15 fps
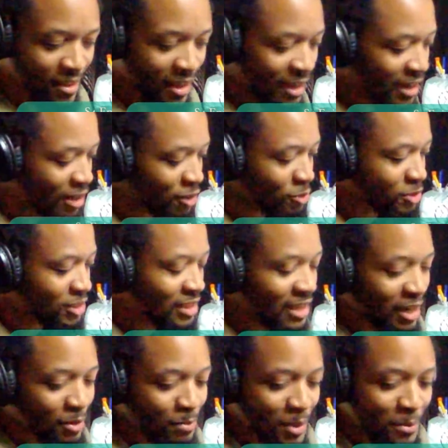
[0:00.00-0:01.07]
I don't see
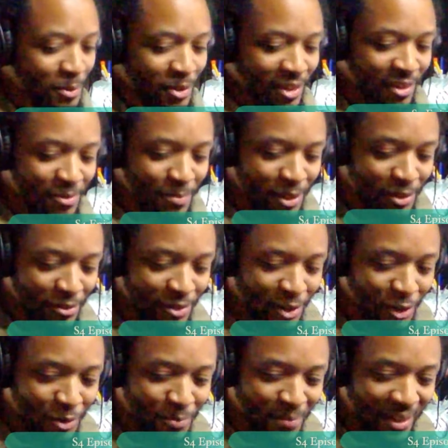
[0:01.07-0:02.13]
how people can be
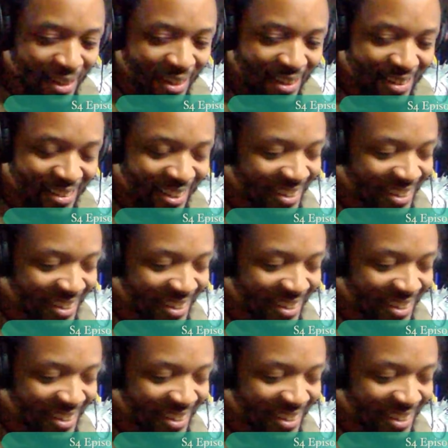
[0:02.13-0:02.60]
hurt by that.